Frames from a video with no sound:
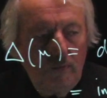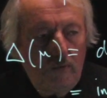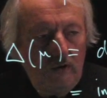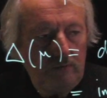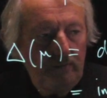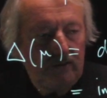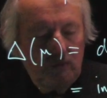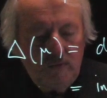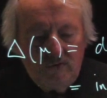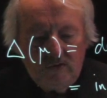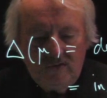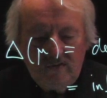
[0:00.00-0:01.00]
a point measure
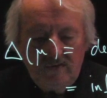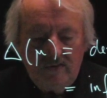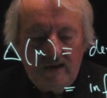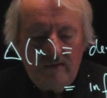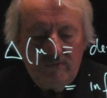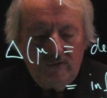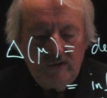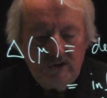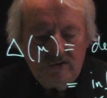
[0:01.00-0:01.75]
was just this average,